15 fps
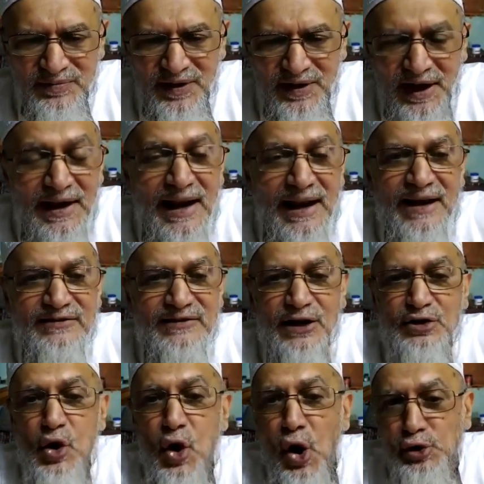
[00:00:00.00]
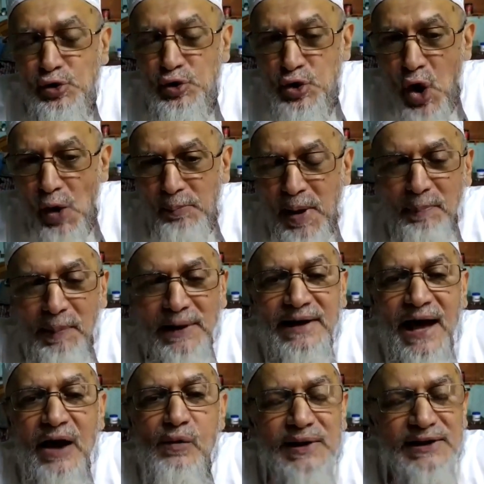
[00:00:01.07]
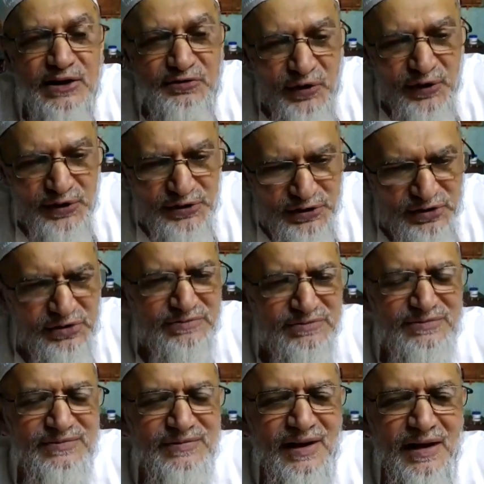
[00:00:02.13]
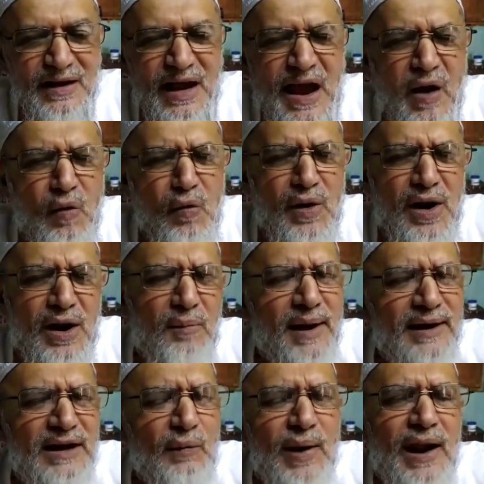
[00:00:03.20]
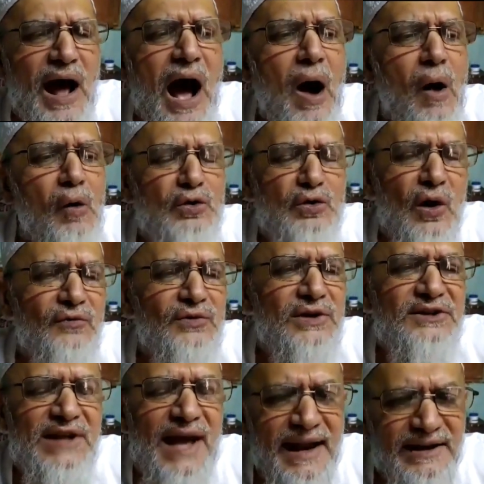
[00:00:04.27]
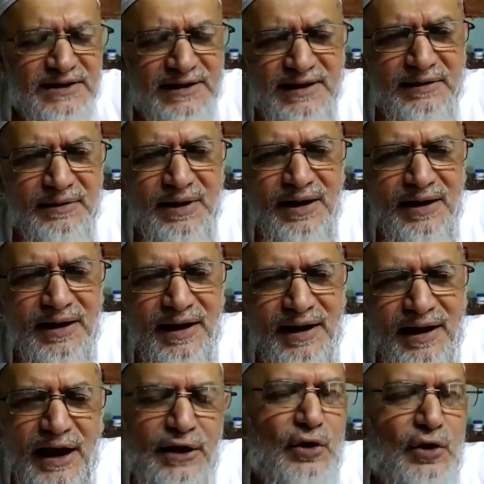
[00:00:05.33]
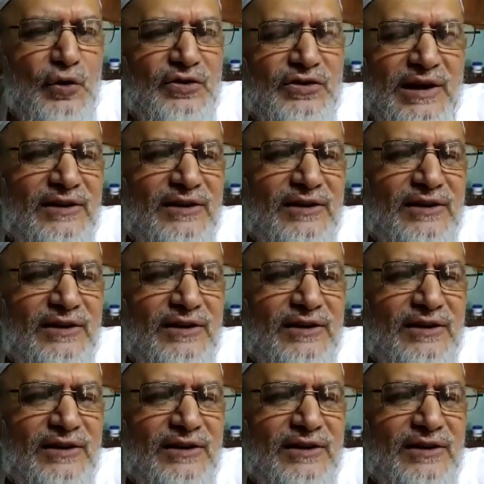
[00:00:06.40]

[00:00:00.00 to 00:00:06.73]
And Allah said, go to your people, they are waiting for you. Everybody were out of the territory. And Yunus alayhi